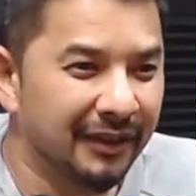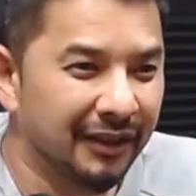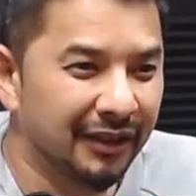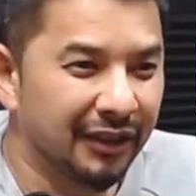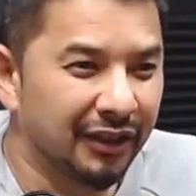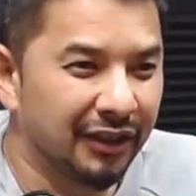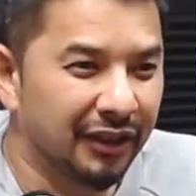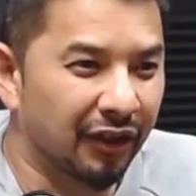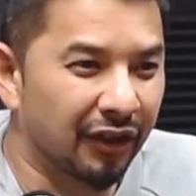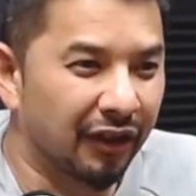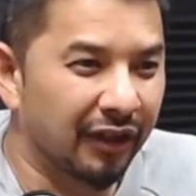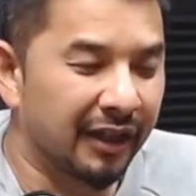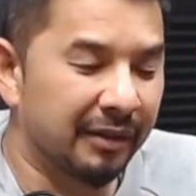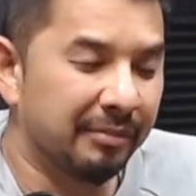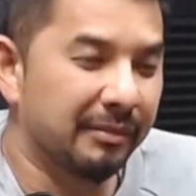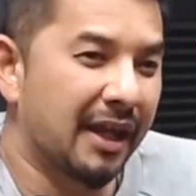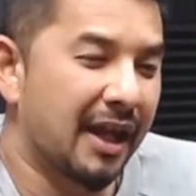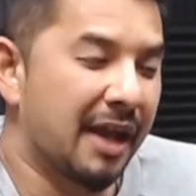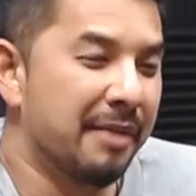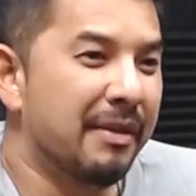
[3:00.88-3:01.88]

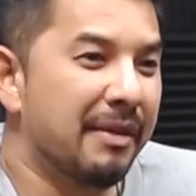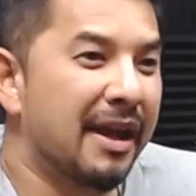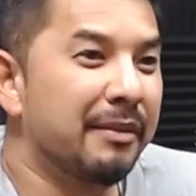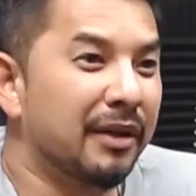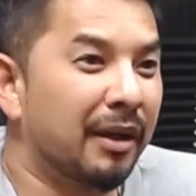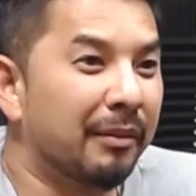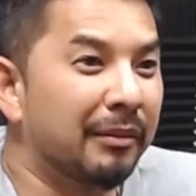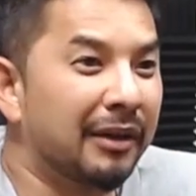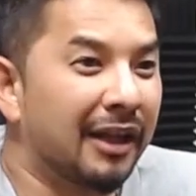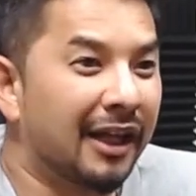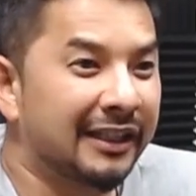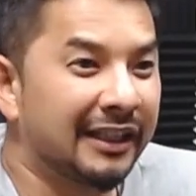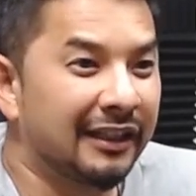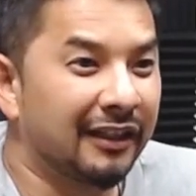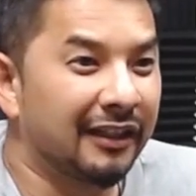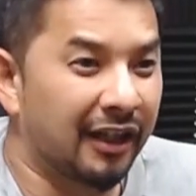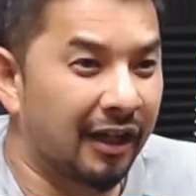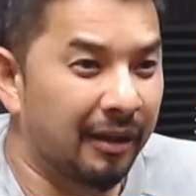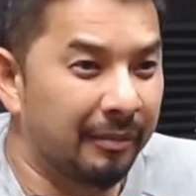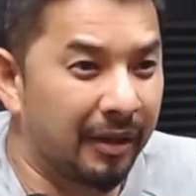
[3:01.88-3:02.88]
And maybe I'm
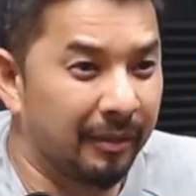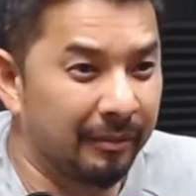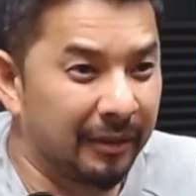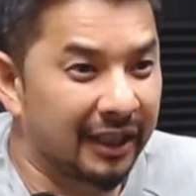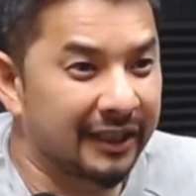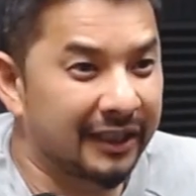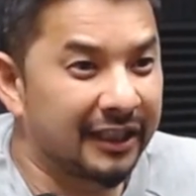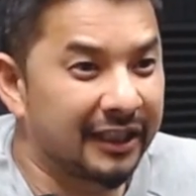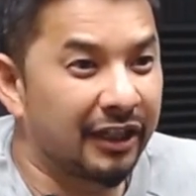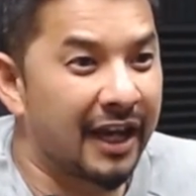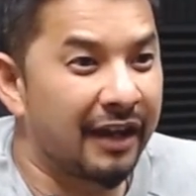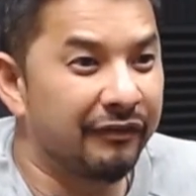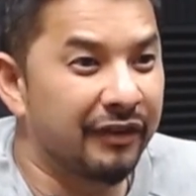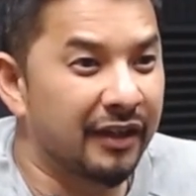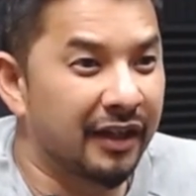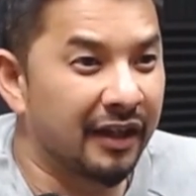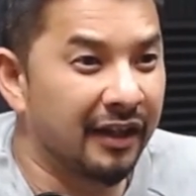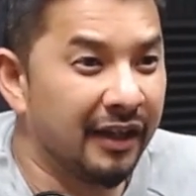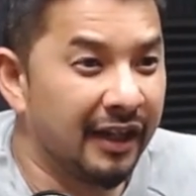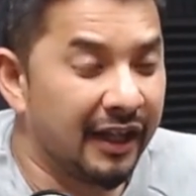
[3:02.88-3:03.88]
lucky. I'm lucky I have
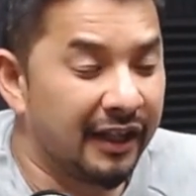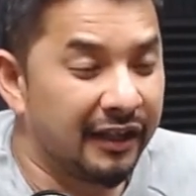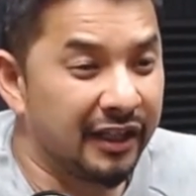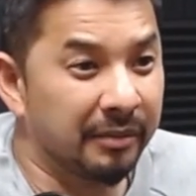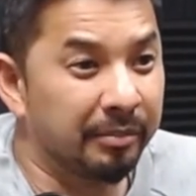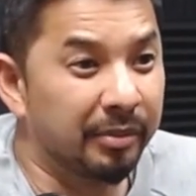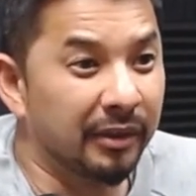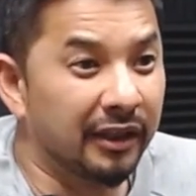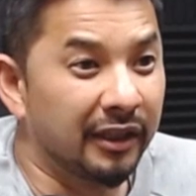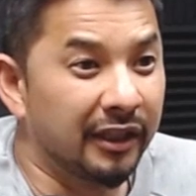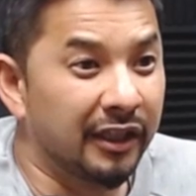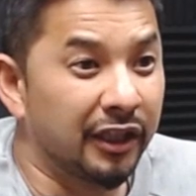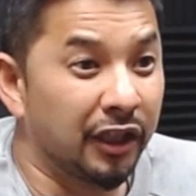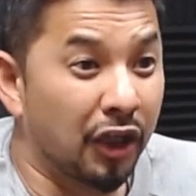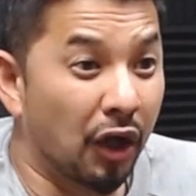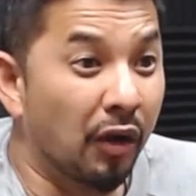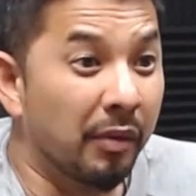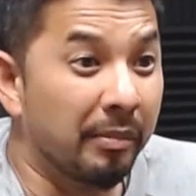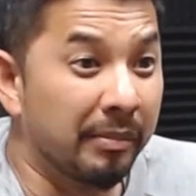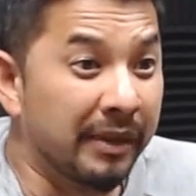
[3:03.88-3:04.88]
the ability to
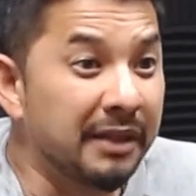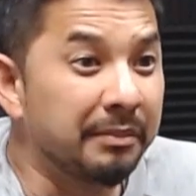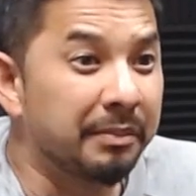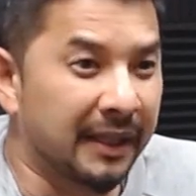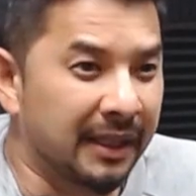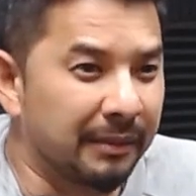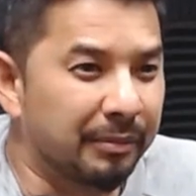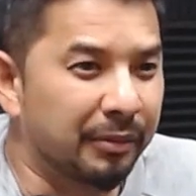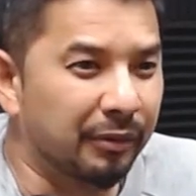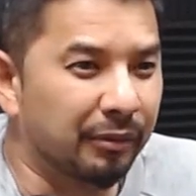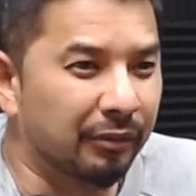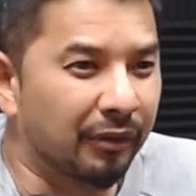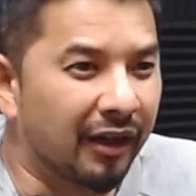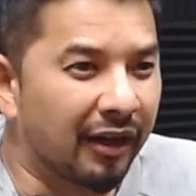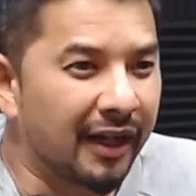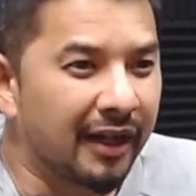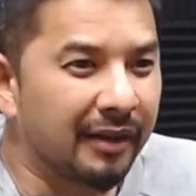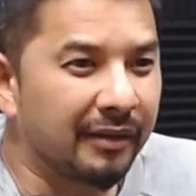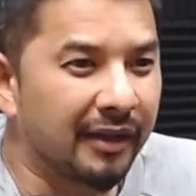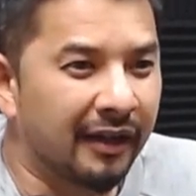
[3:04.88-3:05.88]
go and meet people,
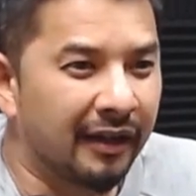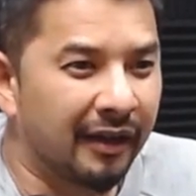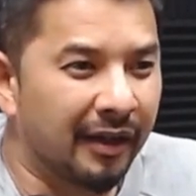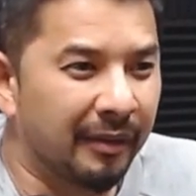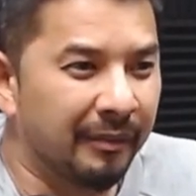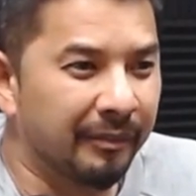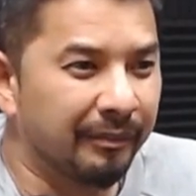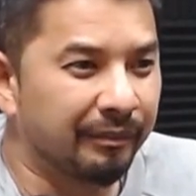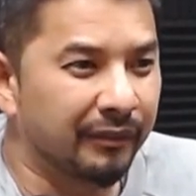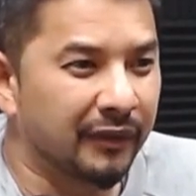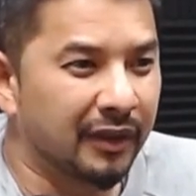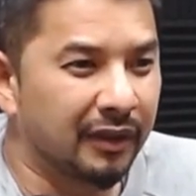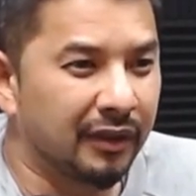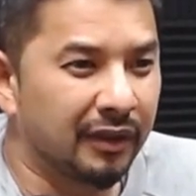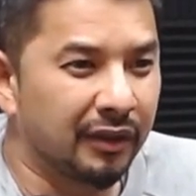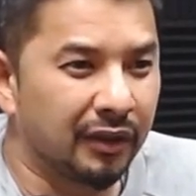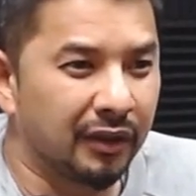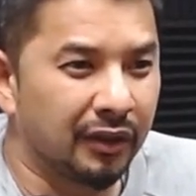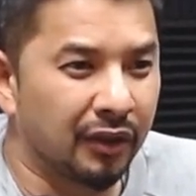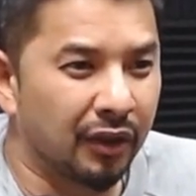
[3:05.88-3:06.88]
right?
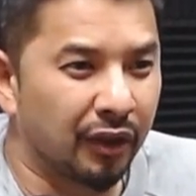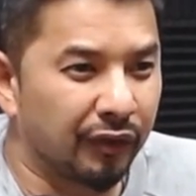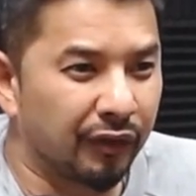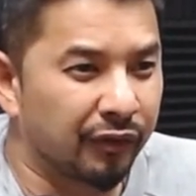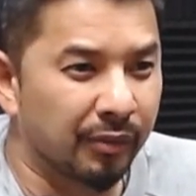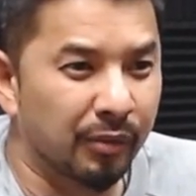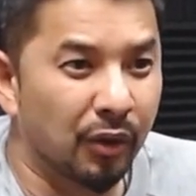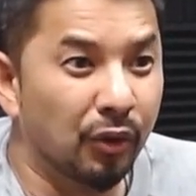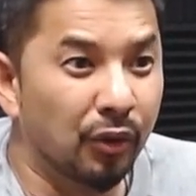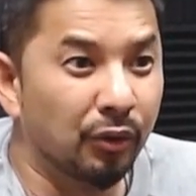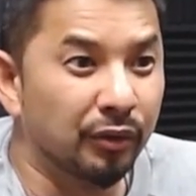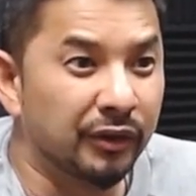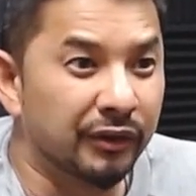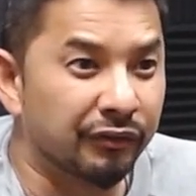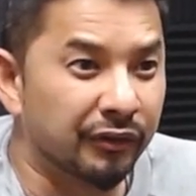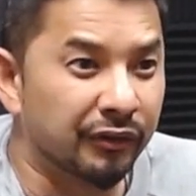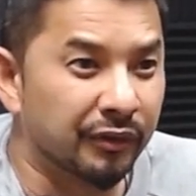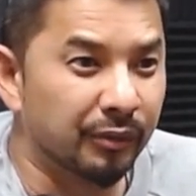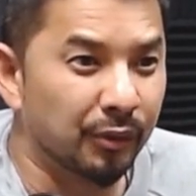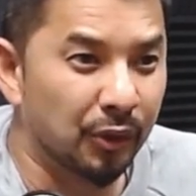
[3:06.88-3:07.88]
From all
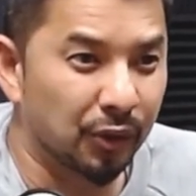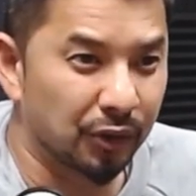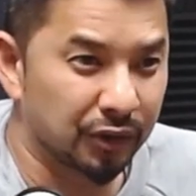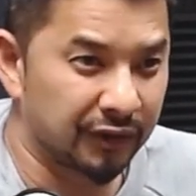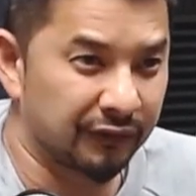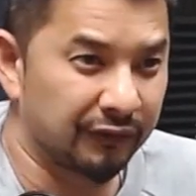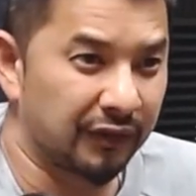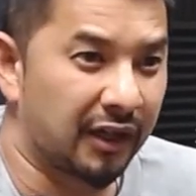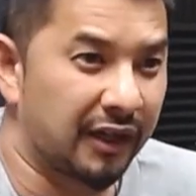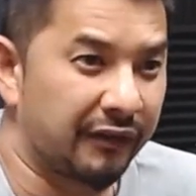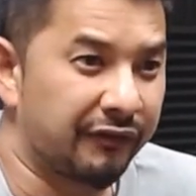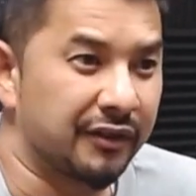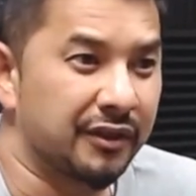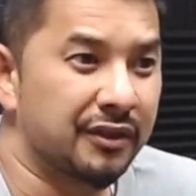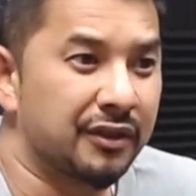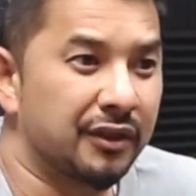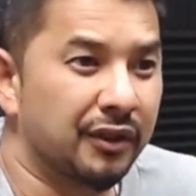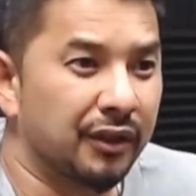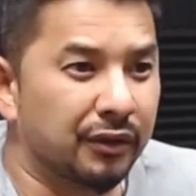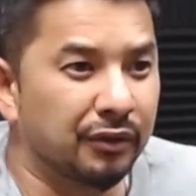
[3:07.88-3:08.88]
different walks of life and
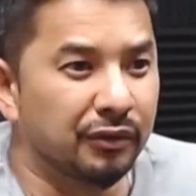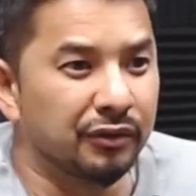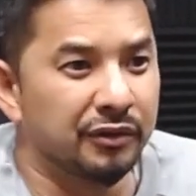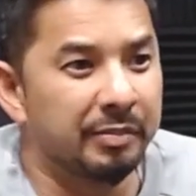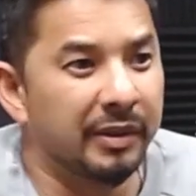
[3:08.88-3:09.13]
circles.